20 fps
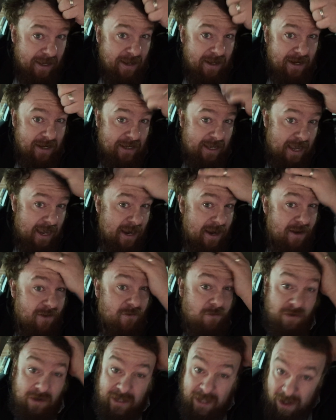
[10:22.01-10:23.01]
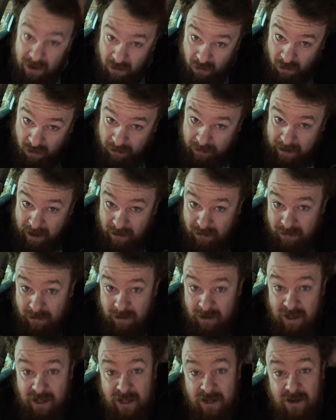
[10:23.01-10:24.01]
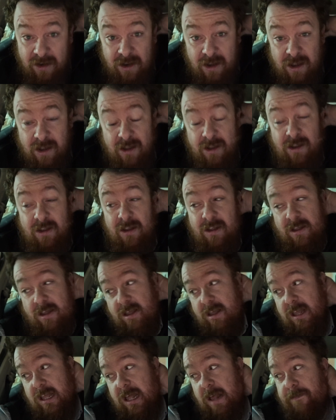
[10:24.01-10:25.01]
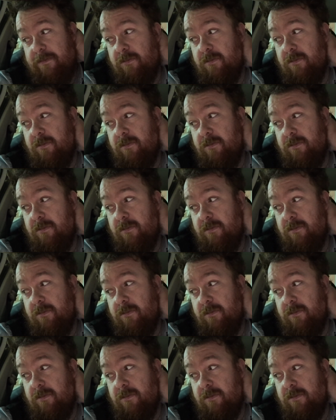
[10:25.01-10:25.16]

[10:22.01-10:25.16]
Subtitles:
and I just want to get home now and have